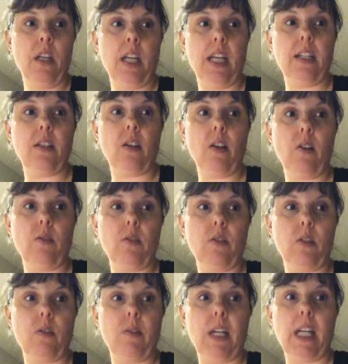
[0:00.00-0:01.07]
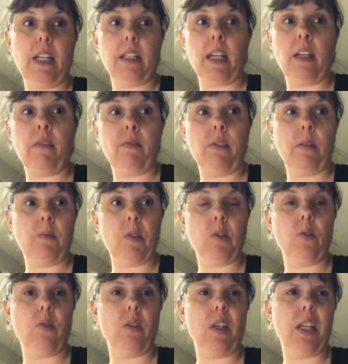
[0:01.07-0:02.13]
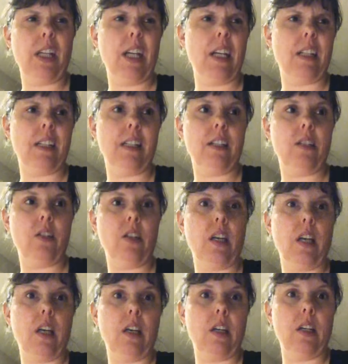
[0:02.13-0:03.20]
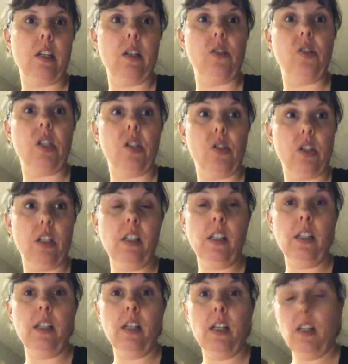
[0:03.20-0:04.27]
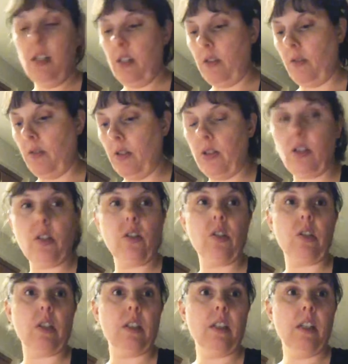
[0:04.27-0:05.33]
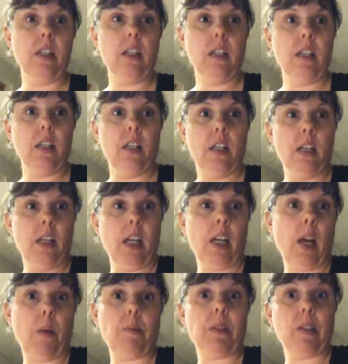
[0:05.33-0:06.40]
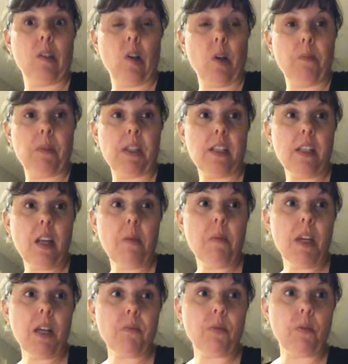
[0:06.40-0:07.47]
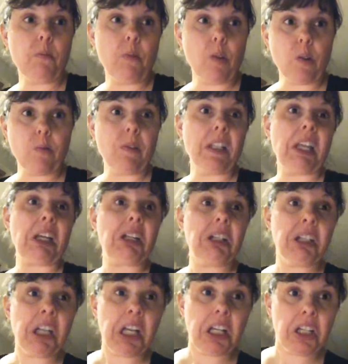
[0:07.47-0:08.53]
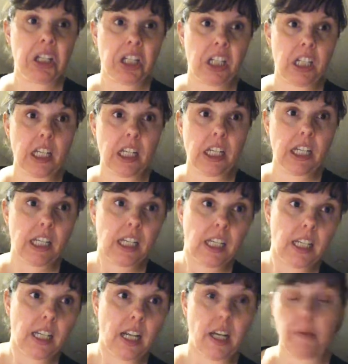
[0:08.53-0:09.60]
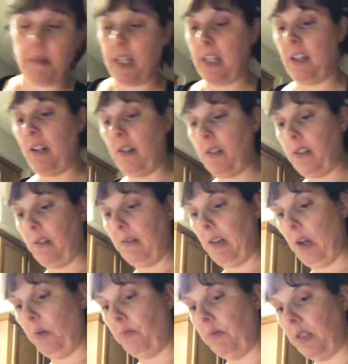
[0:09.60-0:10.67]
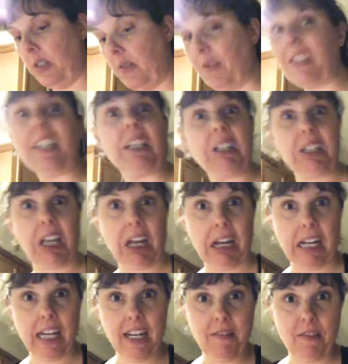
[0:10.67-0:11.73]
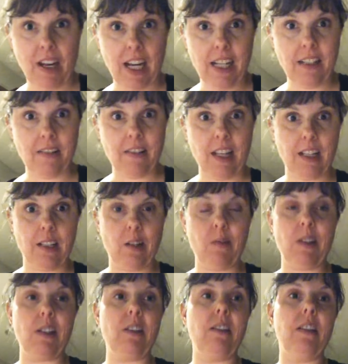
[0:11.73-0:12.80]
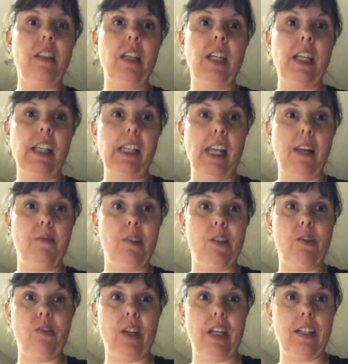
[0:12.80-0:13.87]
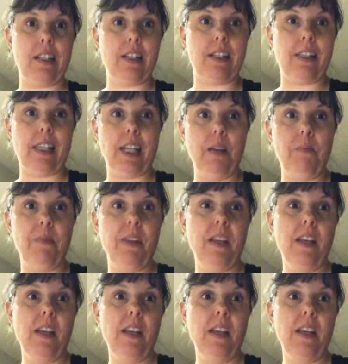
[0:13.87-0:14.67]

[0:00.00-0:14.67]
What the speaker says: It's also an anti-inflammatory, as is ginger. So the ginger helps to calm the stomach, promotes relaxation. It can also help reduce anxiety, right? So that's always a good thing at night when you're trying to sleep.